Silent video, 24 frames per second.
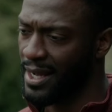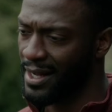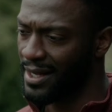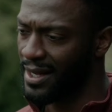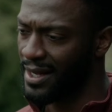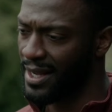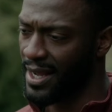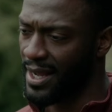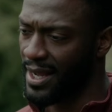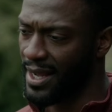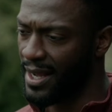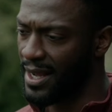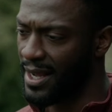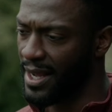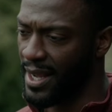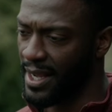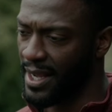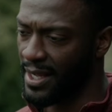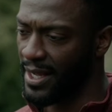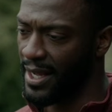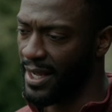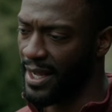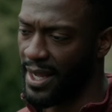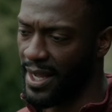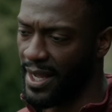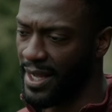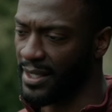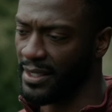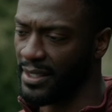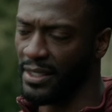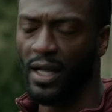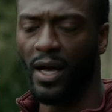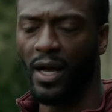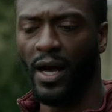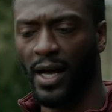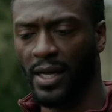a year ago, and
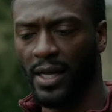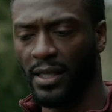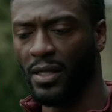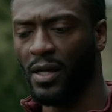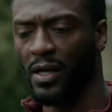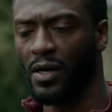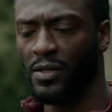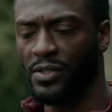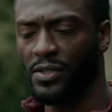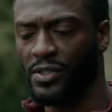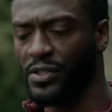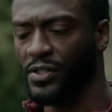now potentially